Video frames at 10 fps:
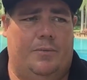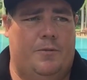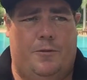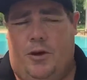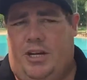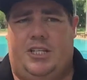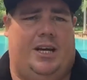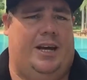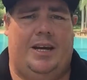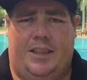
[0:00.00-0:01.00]
Furniture,
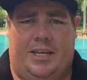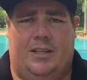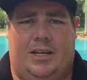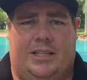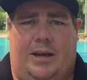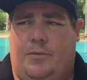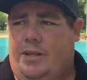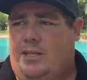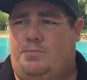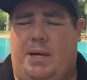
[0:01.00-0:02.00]
anything like that, where
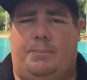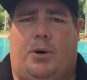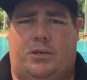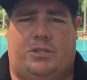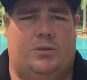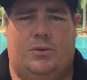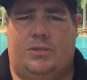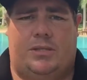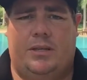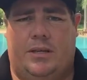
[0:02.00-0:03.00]
there's big box
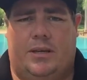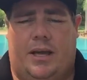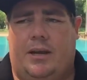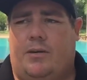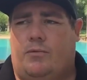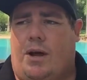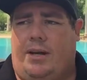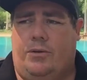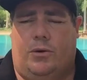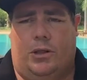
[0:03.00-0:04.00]
stores, you're going to run
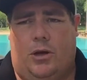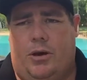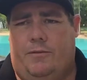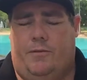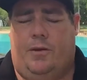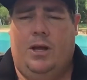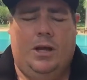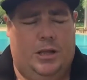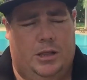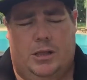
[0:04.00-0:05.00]
into a lot
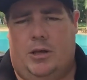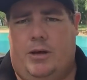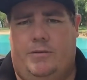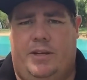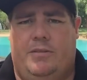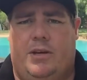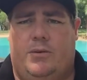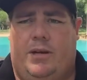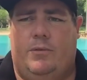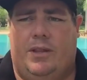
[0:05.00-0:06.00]
of
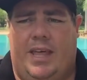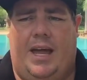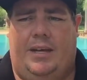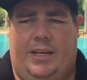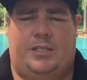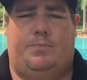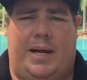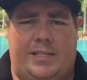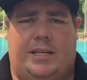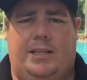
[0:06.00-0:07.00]
difficulty with that niche,
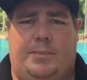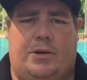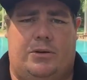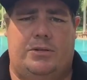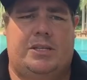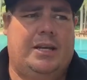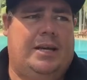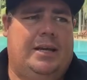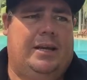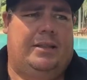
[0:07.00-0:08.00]
basically because
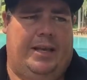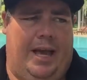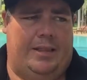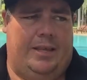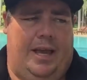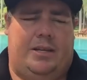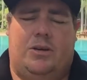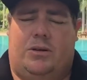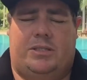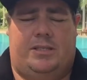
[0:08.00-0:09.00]
the ad
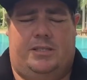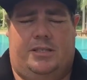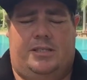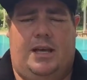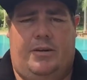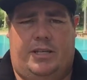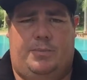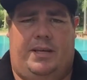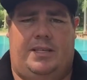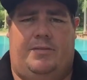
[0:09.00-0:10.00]
cost is just so
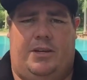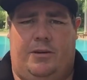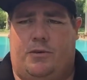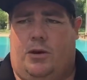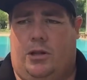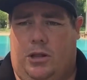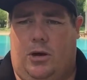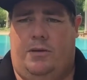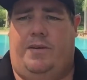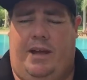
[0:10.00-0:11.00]
expensive, and you've got a
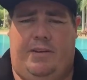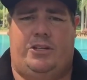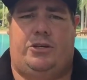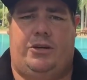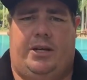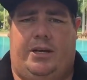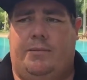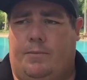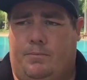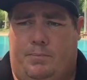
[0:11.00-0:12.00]
lot of heavy
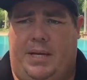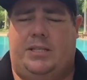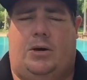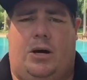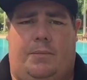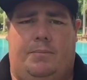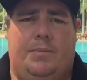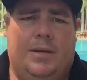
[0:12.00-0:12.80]
duty, big time